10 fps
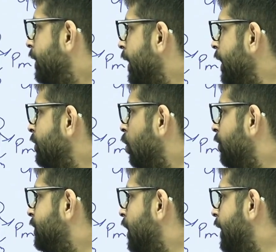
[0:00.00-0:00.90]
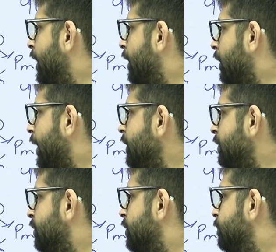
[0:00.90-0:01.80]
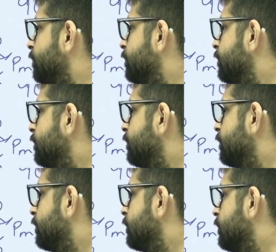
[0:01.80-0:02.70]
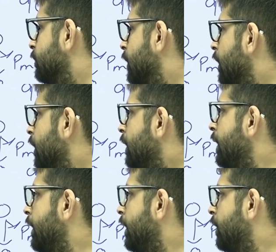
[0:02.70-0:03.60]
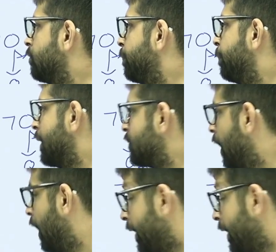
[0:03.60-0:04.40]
case of the dairy rice, he is uh,